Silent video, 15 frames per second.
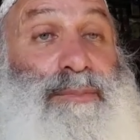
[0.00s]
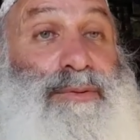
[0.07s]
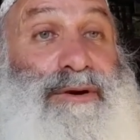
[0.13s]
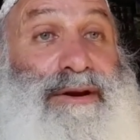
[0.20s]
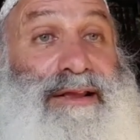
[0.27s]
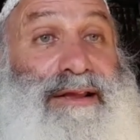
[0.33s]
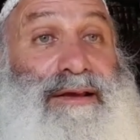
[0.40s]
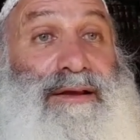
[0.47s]

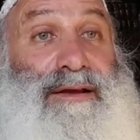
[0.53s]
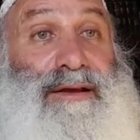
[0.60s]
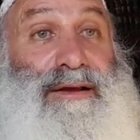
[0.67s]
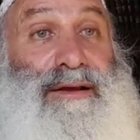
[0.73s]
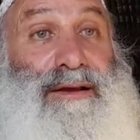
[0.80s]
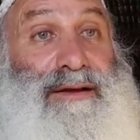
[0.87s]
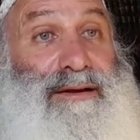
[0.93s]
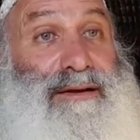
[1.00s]
bring.
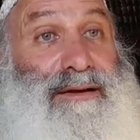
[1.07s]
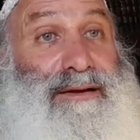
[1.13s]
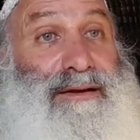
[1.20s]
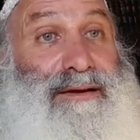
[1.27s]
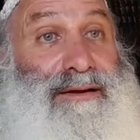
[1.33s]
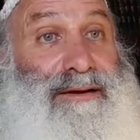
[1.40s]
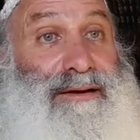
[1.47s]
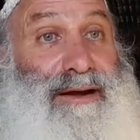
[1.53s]

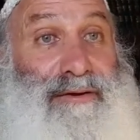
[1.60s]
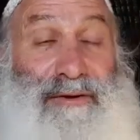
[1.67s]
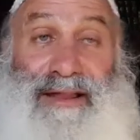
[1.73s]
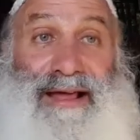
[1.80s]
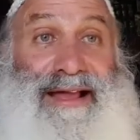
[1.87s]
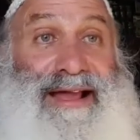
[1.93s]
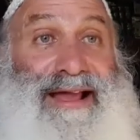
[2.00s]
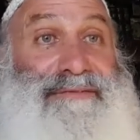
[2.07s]

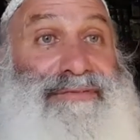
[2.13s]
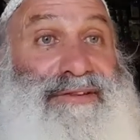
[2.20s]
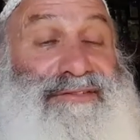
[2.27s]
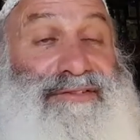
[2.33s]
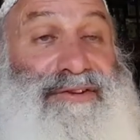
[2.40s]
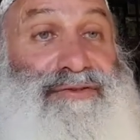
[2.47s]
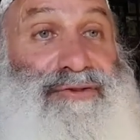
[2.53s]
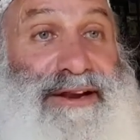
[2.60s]
Well, I have this
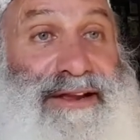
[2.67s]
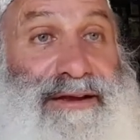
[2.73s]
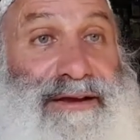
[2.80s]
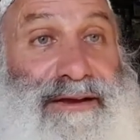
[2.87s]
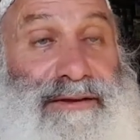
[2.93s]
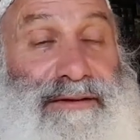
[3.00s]
to drink.